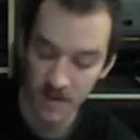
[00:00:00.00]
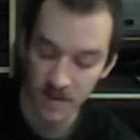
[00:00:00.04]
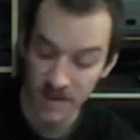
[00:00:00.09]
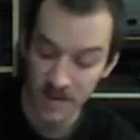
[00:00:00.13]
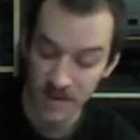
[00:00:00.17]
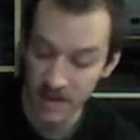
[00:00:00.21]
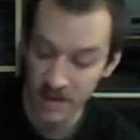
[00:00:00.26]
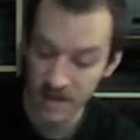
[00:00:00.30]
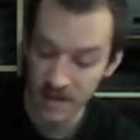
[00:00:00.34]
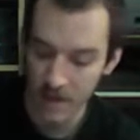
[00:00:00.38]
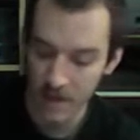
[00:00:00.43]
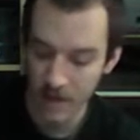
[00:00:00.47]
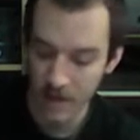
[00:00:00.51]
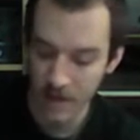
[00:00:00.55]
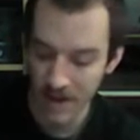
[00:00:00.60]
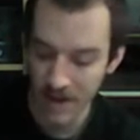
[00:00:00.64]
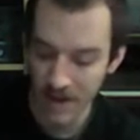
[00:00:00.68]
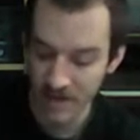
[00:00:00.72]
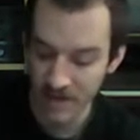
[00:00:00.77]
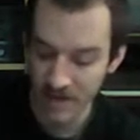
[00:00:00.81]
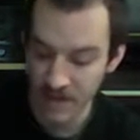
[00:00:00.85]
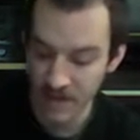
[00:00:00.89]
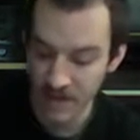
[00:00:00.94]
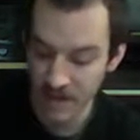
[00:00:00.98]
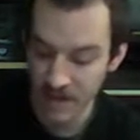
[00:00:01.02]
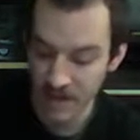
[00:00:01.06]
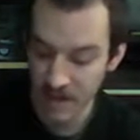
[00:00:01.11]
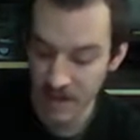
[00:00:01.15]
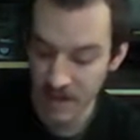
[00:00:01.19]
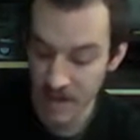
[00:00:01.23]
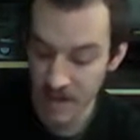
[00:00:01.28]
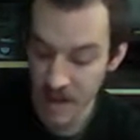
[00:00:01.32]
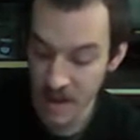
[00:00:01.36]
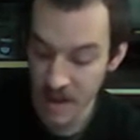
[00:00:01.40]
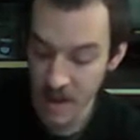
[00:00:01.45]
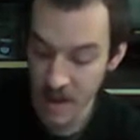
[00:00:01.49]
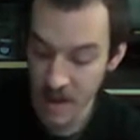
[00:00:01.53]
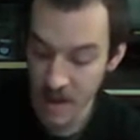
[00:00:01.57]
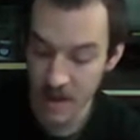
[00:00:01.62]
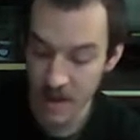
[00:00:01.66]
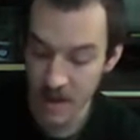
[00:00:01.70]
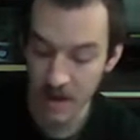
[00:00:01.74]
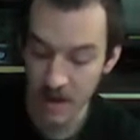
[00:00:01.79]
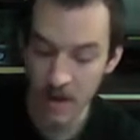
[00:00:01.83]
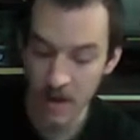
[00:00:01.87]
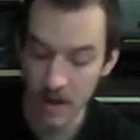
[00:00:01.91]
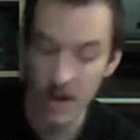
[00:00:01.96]
Nintendo, obviously, and
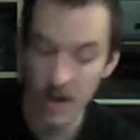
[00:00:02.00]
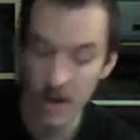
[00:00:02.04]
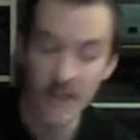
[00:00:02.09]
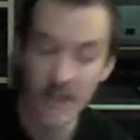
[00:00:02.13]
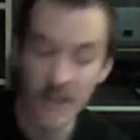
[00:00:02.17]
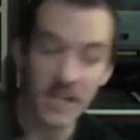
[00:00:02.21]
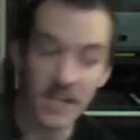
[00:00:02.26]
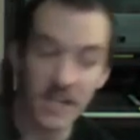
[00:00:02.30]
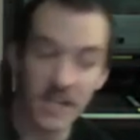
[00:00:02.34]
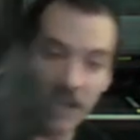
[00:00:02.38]
I just gotta